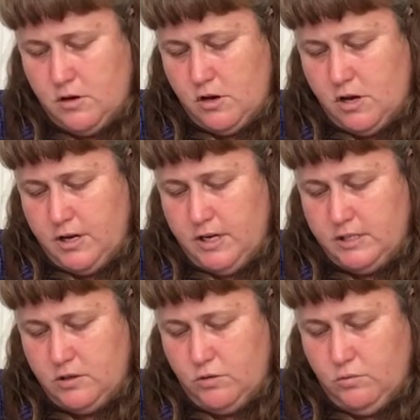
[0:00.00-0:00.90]
on
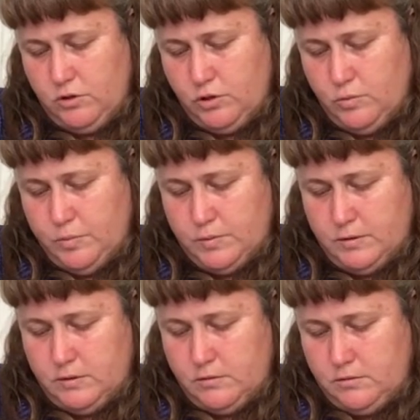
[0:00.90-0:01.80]
its own loop,
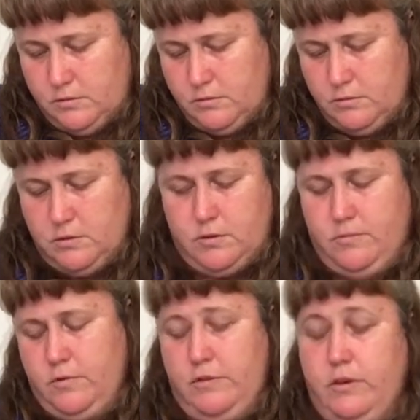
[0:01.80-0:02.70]
or
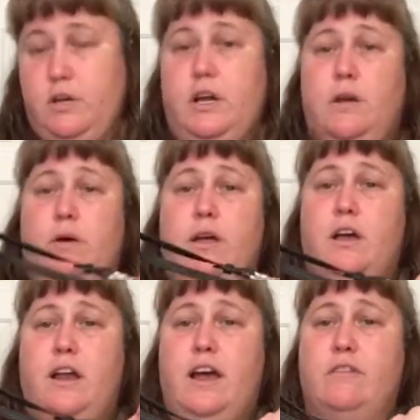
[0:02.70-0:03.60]
whatever, anyway,
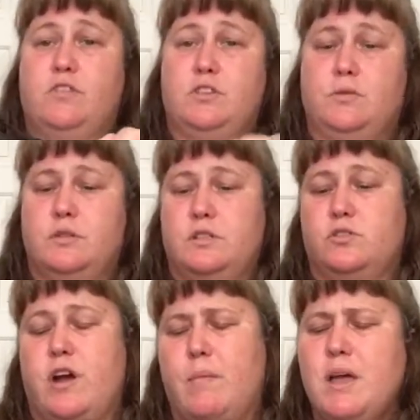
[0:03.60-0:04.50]
and have just your wristlet
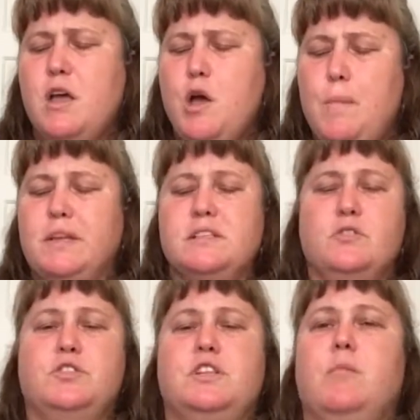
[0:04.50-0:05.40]
strap. But it's
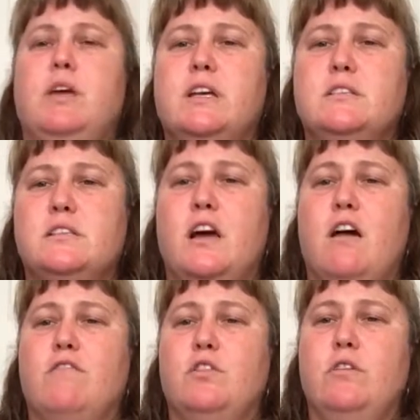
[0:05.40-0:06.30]
interesting because it's
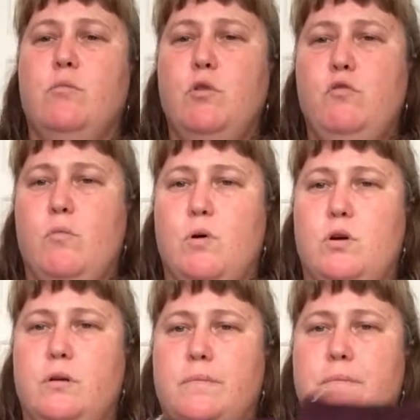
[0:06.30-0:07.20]
not fully
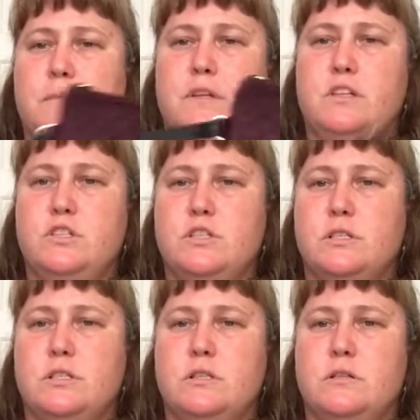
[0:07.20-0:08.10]
removable. It's
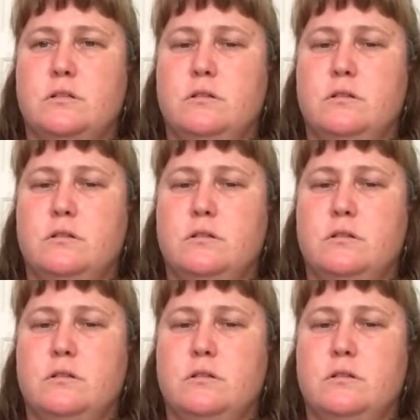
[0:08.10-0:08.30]
just,